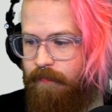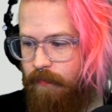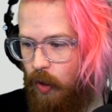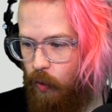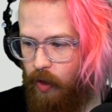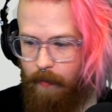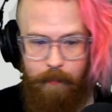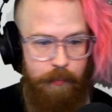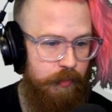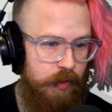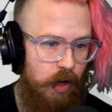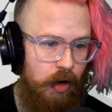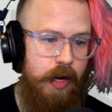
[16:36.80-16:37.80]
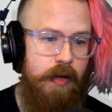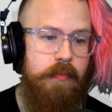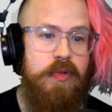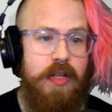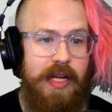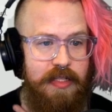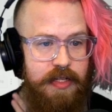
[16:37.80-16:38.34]
Okay. All right.
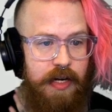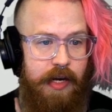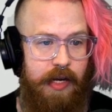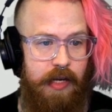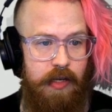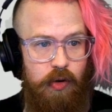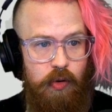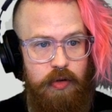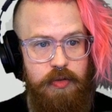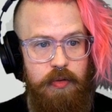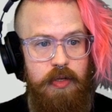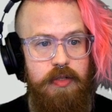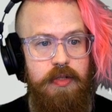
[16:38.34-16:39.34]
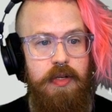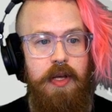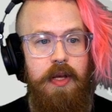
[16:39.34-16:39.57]
So that's dying in Court of Swords.